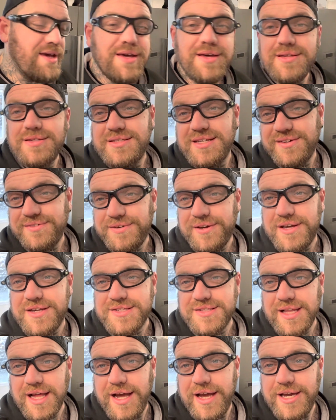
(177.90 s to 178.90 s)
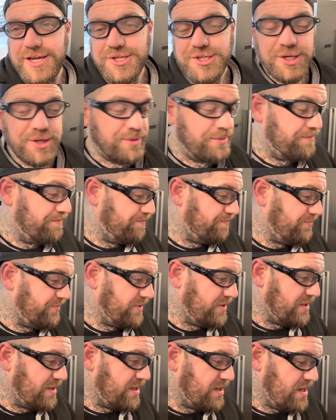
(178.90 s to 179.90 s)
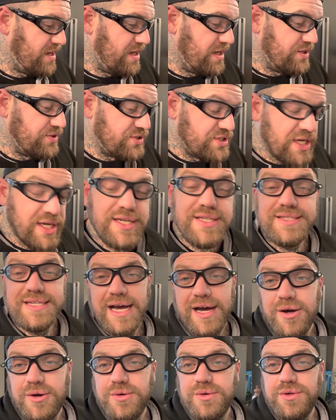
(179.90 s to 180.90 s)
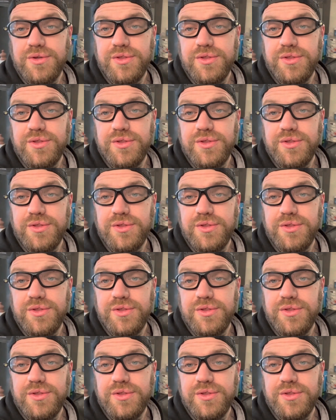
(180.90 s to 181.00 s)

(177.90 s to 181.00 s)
So I've hit a slight issue. Turns out